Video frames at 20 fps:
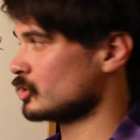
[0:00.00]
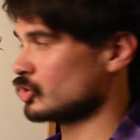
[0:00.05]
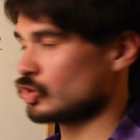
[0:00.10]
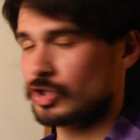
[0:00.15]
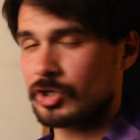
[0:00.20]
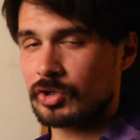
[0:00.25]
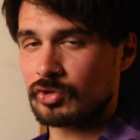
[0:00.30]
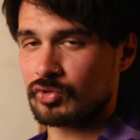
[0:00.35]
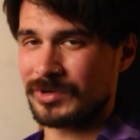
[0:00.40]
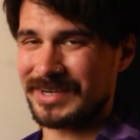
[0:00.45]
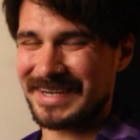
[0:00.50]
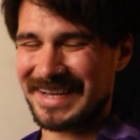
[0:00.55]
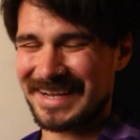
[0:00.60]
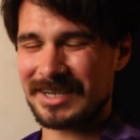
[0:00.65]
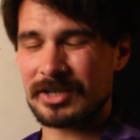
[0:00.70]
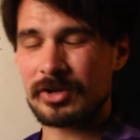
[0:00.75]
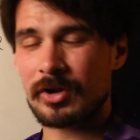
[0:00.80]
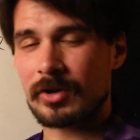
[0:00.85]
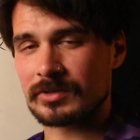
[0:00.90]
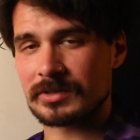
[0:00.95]
children and
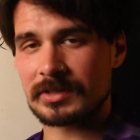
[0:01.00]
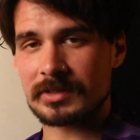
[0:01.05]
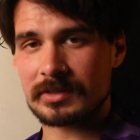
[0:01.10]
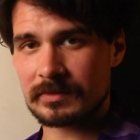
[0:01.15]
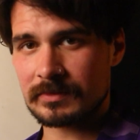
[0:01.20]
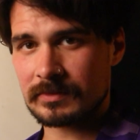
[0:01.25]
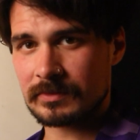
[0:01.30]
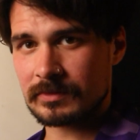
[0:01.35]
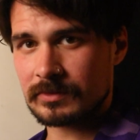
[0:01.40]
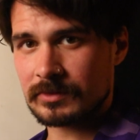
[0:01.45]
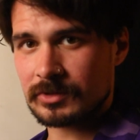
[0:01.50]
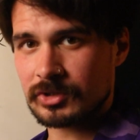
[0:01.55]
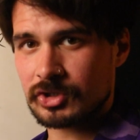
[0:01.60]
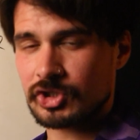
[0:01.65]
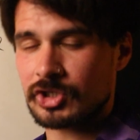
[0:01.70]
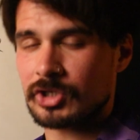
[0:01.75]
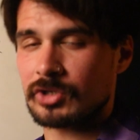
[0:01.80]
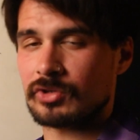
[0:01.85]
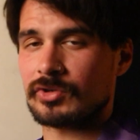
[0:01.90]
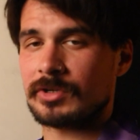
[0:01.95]
adults.
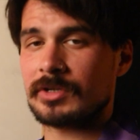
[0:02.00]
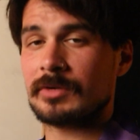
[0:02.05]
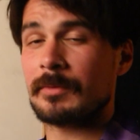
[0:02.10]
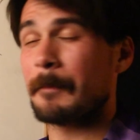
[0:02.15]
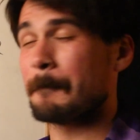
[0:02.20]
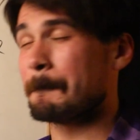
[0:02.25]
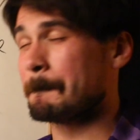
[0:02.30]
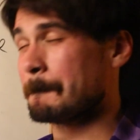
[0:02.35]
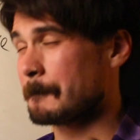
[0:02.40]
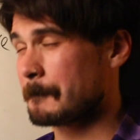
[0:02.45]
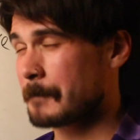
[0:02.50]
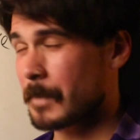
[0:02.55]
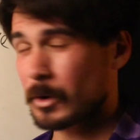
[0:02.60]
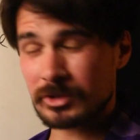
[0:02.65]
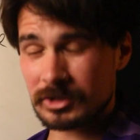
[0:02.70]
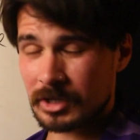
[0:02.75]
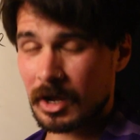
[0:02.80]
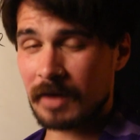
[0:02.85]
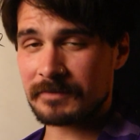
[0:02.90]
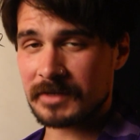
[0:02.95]
Children
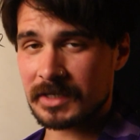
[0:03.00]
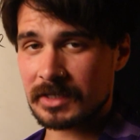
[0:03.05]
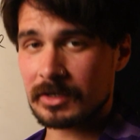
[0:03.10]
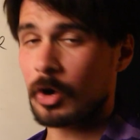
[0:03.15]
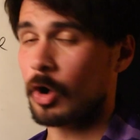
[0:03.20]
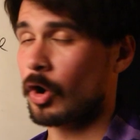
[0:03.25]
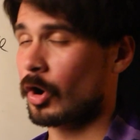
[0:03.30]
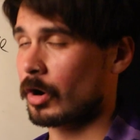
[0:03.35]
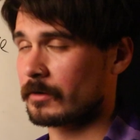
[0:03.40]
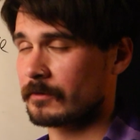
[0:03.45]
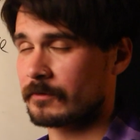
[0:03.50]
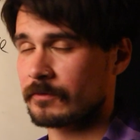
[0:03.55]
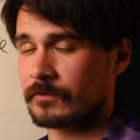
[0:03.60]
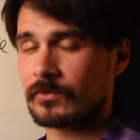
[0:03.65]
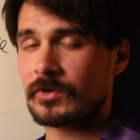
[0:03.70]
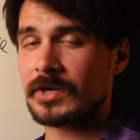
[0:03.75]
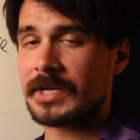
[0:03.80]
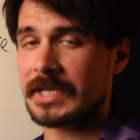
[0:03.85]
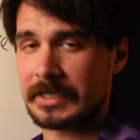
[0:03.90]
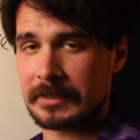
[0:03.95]
most often are
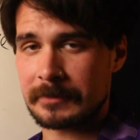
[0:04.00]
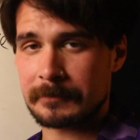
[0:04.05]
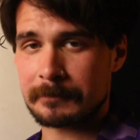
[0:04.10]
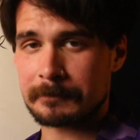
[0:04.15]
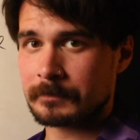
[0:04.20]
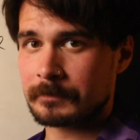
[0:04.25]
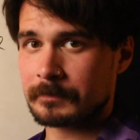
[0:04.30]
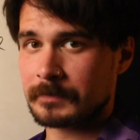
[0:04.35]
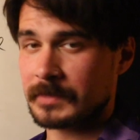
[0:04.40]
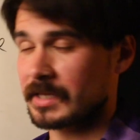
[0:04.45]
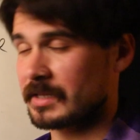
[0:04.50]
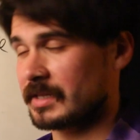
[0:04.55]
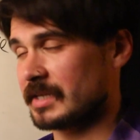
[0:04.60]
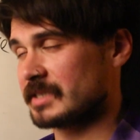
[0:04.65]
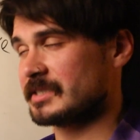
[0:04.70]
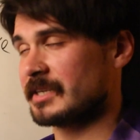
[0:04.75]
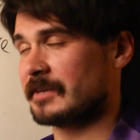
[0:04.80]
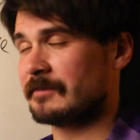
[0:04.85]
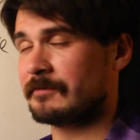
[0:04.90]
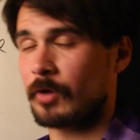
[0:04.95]
free
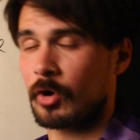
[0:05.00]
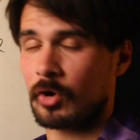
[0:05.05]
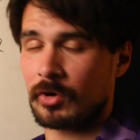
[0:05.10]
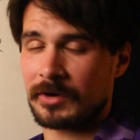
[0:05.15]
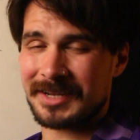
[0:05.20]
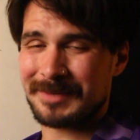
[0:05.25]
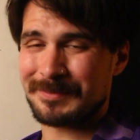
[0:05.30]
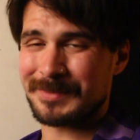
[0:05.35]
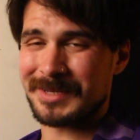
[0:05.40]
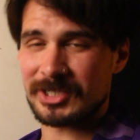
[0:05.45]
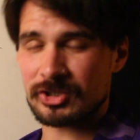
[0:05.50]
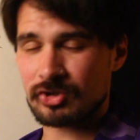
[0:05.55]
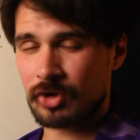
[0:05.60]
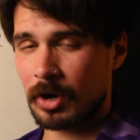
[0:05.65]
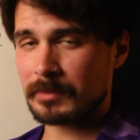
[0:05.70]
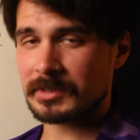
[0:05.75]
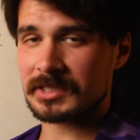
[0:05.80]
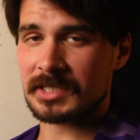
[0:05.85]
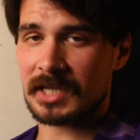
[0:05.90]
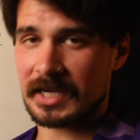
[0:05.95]
unless they've already been
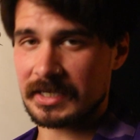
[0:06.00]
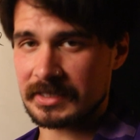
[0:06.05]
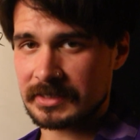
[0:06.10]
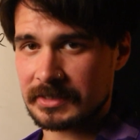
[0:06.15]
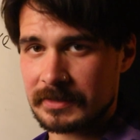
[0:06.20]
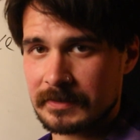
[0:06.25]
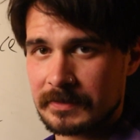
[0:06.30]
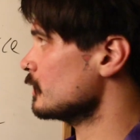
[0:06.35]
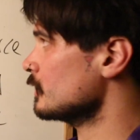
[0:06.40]
traumatized.